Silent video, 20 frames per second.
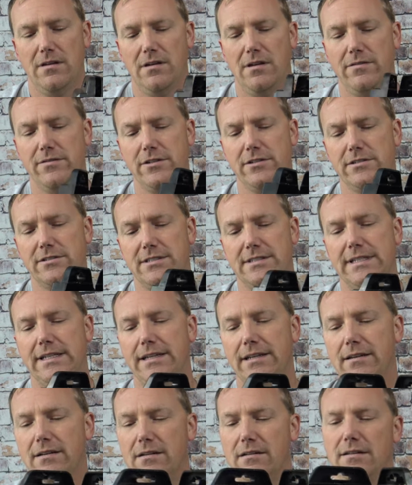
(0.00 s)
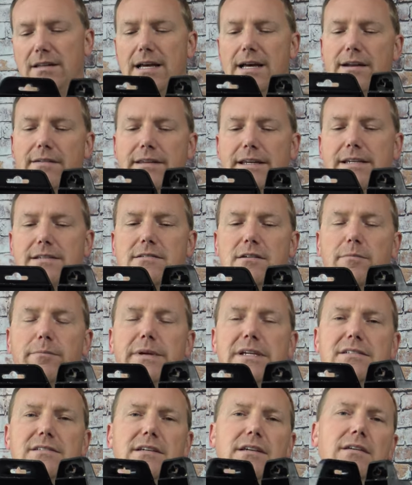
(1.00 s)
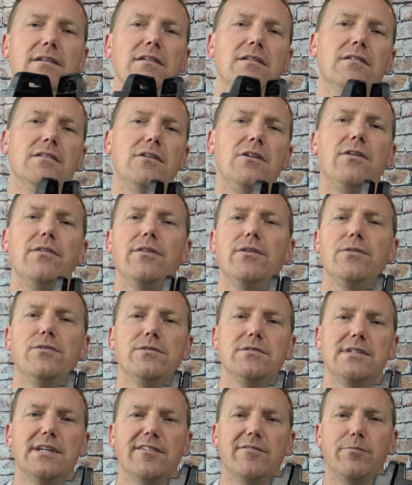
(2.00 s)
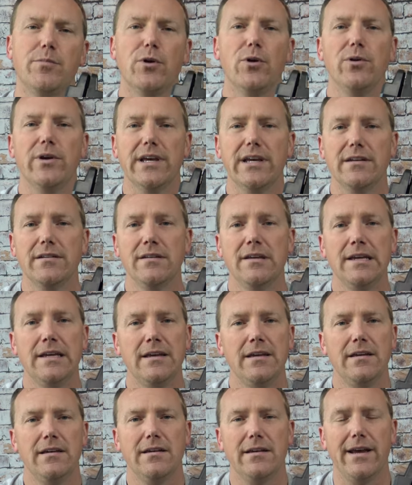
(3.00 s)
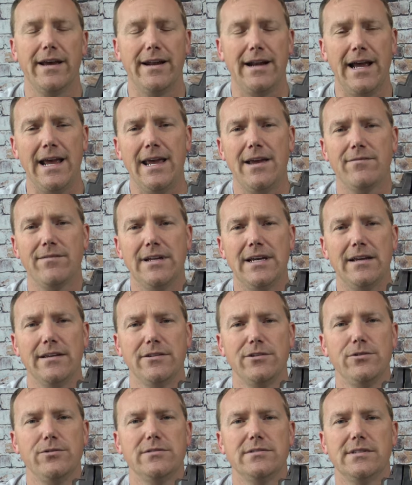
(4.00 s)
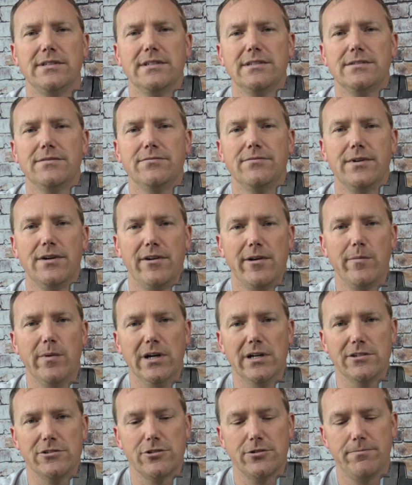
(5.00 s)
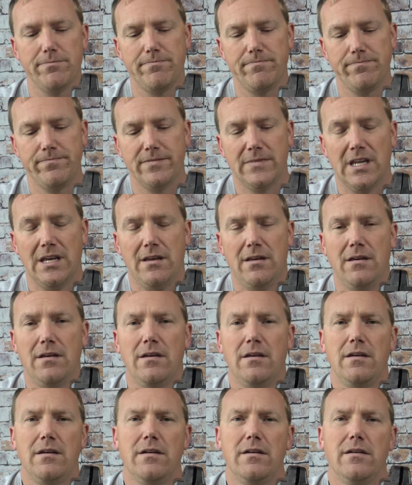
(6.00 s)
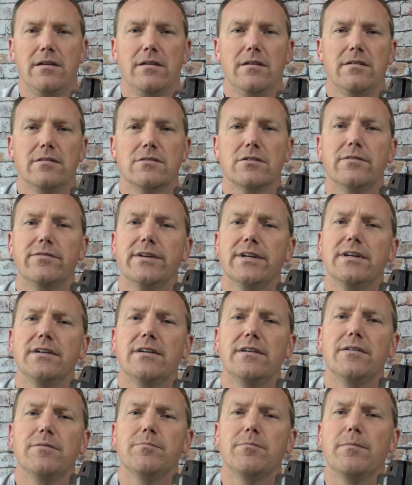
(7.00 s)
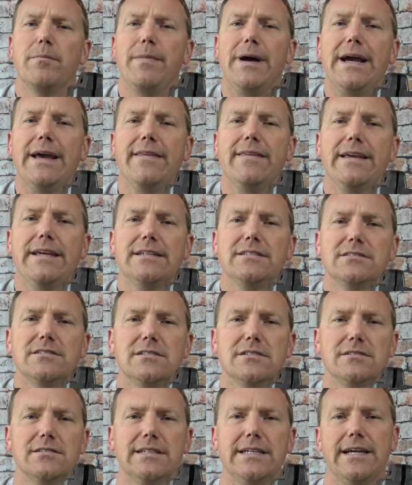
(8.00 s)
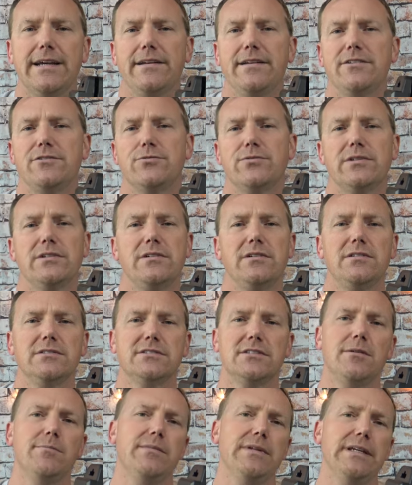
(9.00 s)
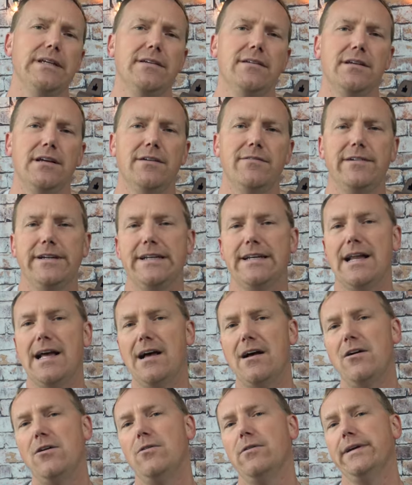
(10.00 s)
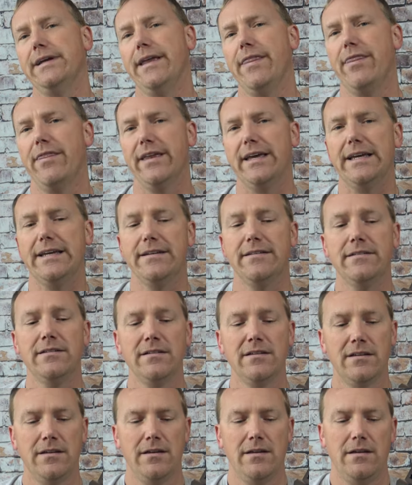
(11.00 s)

If you can see, a lot of these are missing. All those have broken, and I have not used this very much. So if you're gonna buy these just to kind of drill something every now and then,